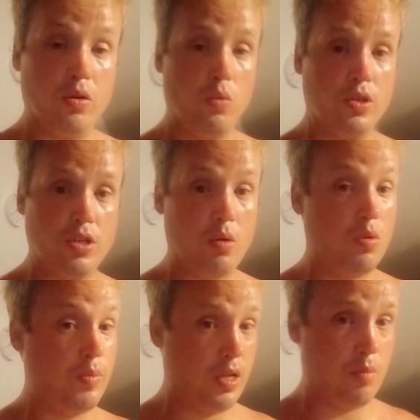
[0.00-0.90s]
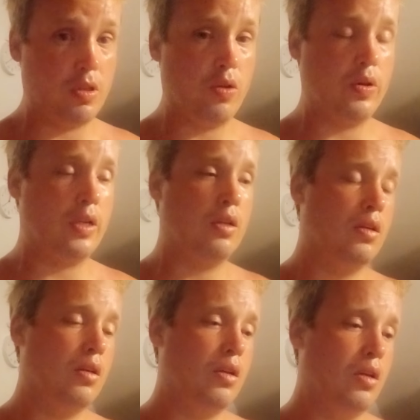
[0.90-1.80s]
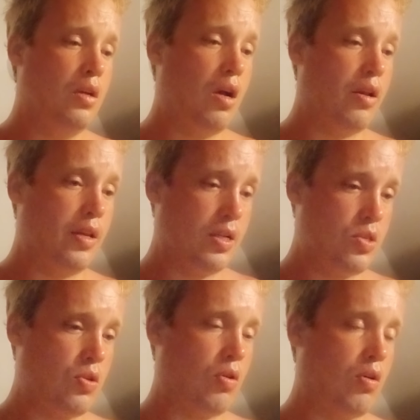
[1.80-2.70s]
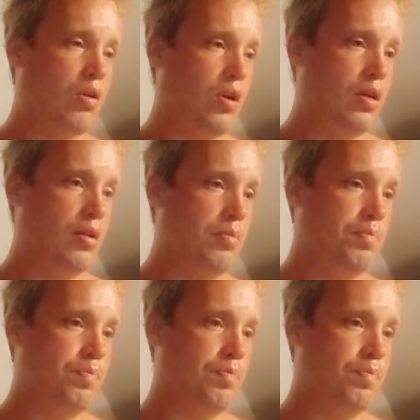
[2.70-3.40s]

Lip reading: which I will be uploading on NickStar.